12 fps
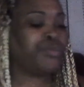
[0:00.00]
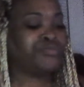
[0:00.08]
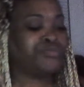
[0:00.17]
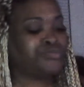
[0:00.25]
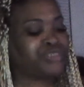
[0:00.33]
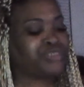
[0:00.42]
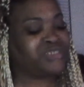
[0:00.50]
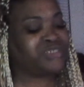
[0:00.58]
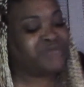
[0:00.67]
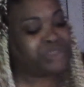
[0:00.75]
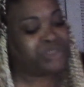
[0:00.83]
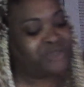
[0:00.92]
Because
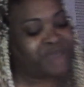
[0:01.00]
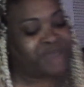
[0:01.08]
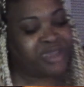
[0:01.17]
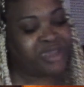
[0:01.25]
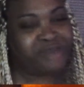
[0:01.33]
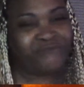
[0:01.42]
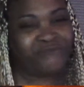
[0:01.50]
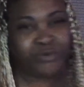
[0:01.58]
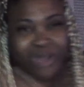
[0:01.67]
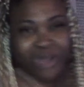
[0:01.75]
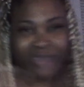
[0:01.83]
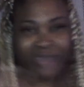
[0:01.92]
if I eat a few, like
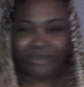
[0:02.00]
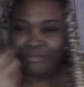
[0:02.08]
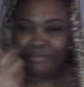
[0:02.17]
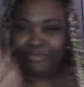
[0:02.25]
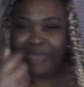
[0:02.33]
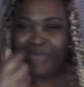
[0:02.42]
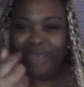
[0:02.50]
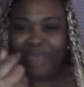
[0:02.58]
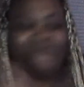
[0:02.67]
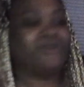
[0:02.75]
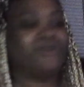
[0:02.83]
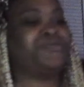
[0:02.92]
a handful
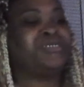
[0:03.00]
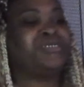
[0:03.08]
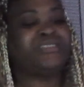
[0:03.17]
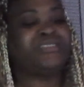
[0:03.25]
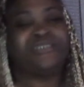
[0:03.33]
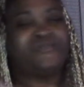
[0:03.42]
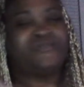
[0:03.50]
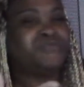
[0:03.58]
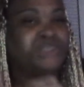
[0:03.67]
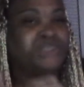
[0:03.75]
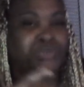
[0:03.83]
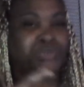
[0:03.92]
of peanuts, it helps me to
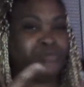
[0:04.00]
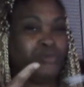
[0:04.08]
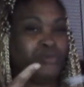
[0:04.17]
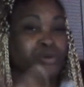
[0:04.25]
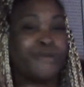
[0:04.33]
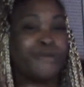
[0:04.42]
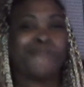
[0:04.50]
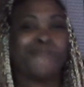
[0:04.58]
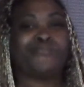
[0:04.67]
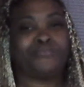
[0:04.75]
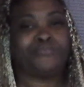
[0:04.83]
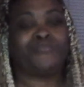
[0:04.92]
drink more water.
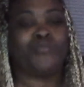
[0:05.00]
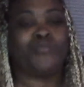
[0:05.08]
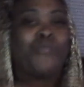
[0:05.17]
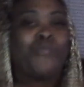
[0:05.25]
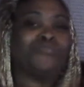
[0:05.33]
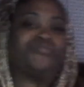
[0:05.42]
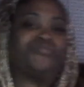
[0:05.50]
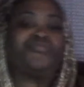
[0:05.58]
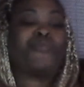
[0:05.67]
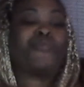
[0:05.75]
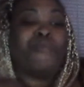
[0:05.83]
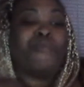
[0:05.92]
Mm-hmm.
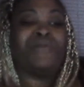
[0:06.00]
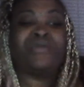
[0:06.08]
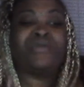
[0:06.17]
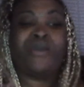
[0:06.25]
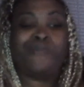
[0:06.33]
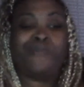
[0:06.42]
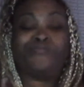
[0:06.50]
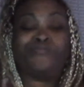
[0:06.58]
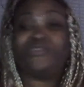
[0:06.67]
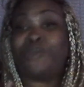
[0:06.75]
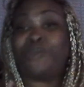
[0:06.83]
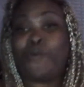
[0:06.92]
But yeah,
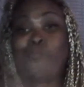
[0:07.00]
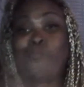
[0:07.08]
so